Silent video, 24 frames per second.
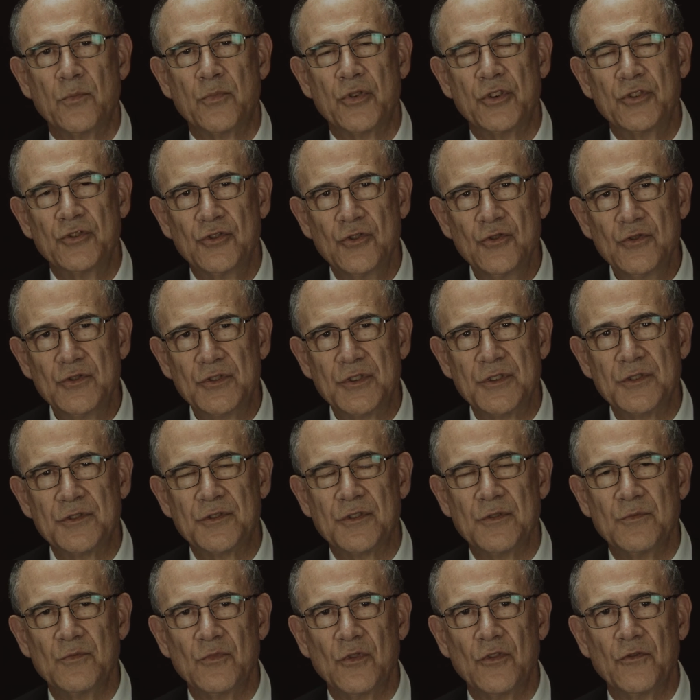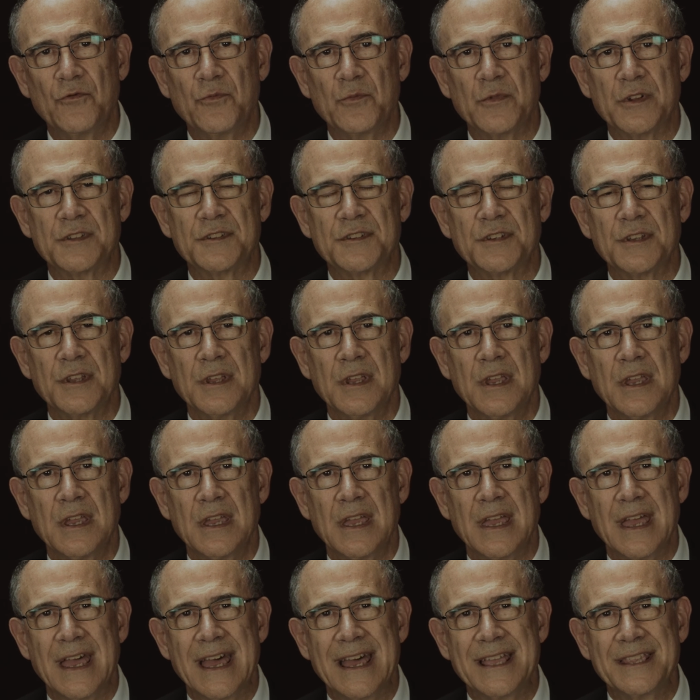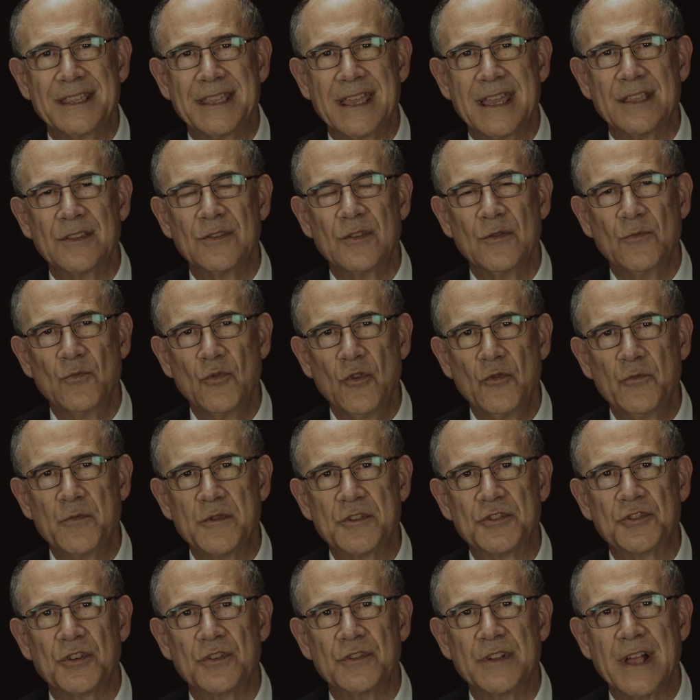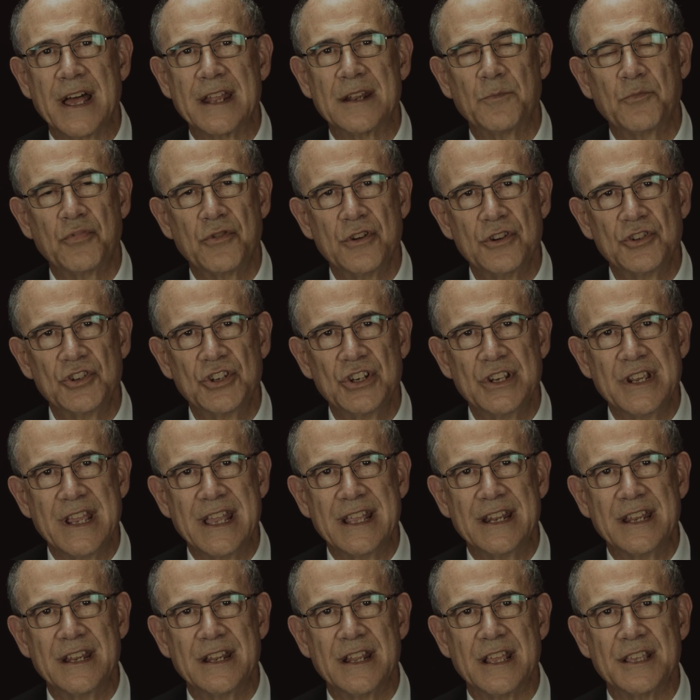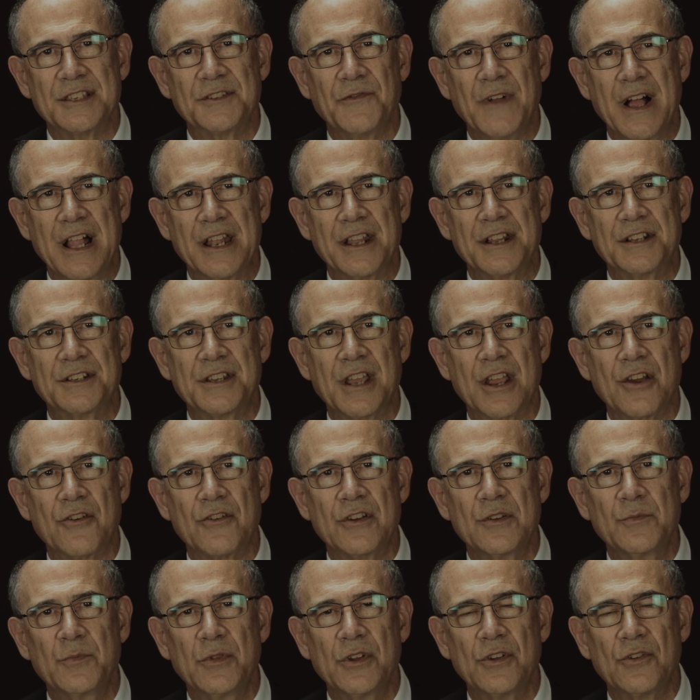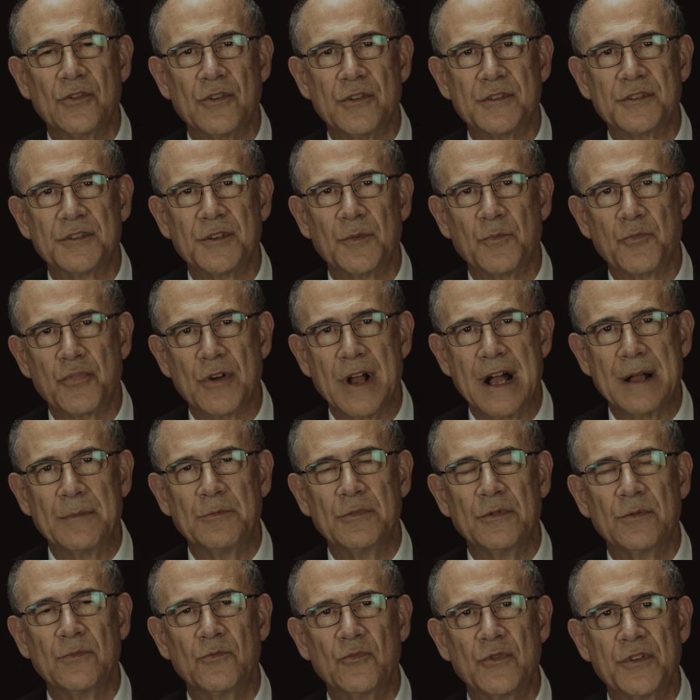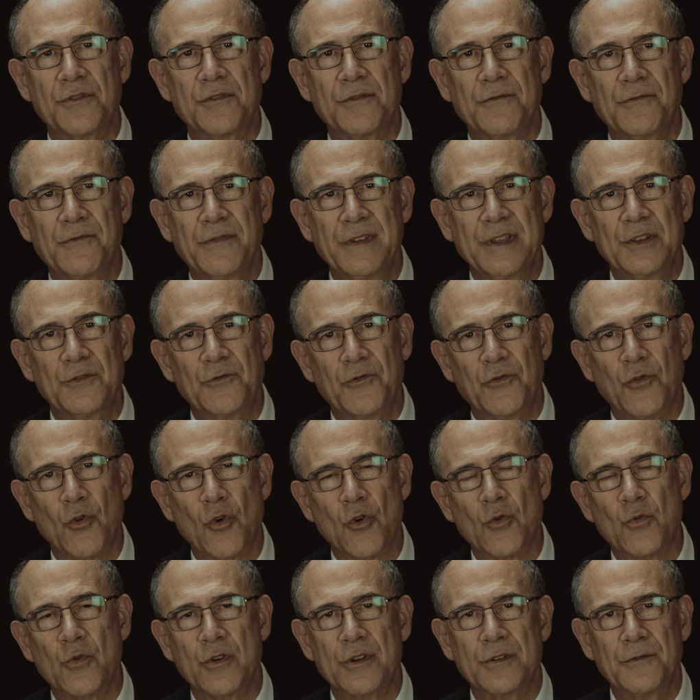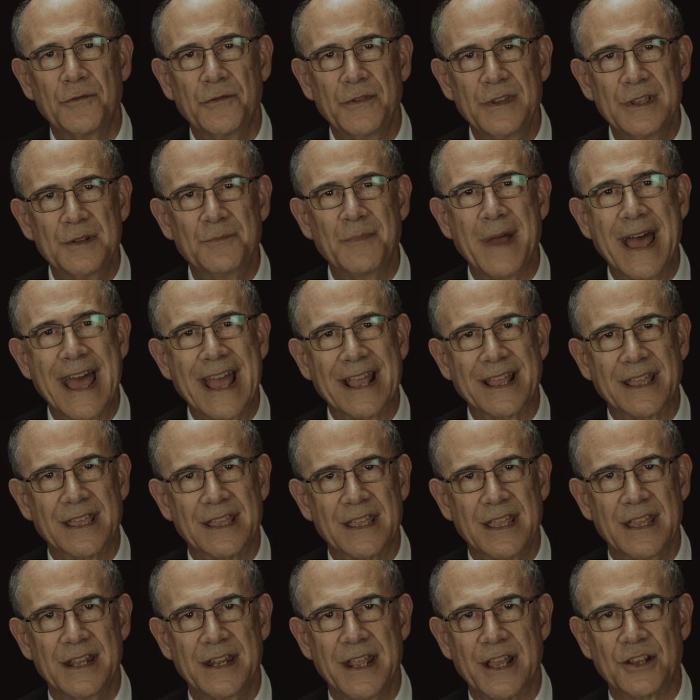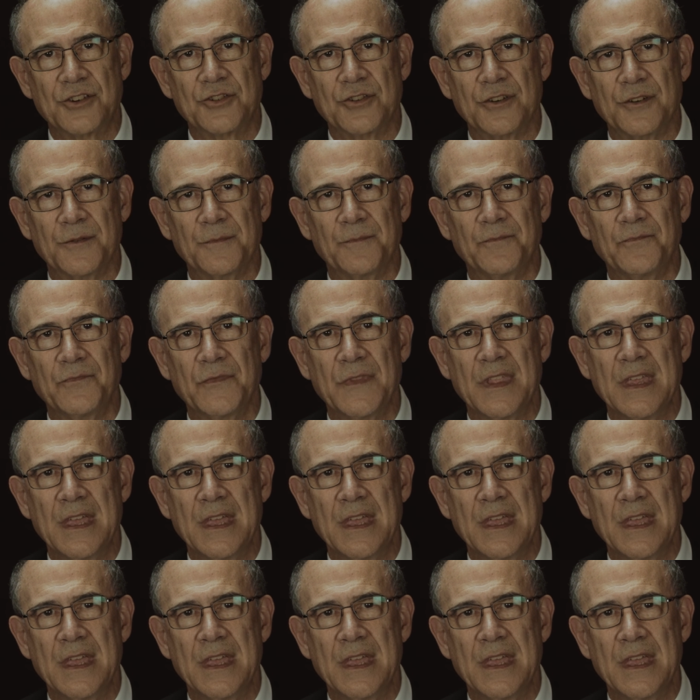produces the movements, and then the movements are not appreciated as voluntary because of a problem with the feed-forward feedback connection.